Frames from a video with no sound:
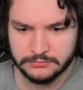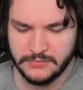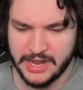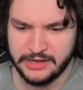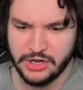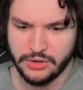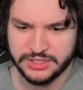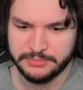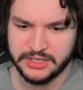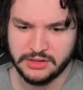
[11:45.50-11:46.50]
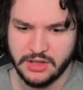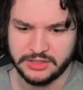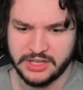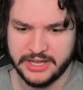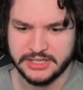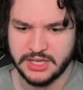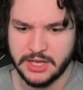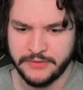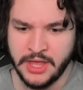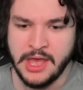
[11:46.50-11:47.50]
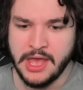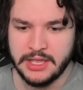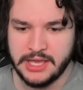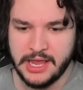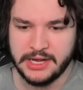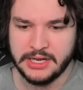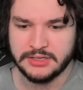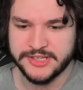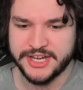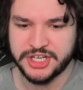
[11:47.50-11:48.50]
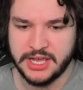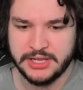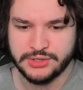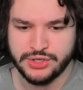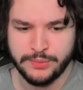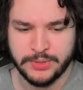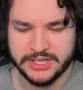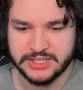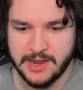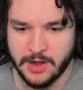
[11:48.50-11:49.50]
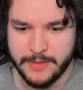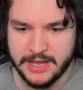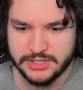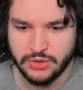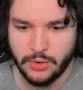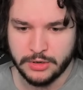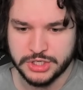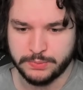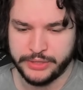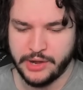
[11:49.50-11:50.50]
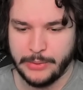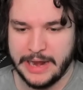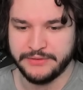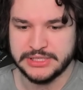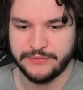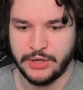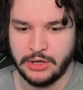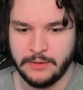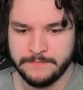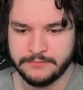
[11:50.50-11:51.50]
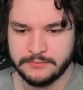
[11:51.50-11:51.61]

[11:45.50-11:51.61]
I can go something along the lines of Kanan / K2 plus Karabast, or just play a Rivals Fall.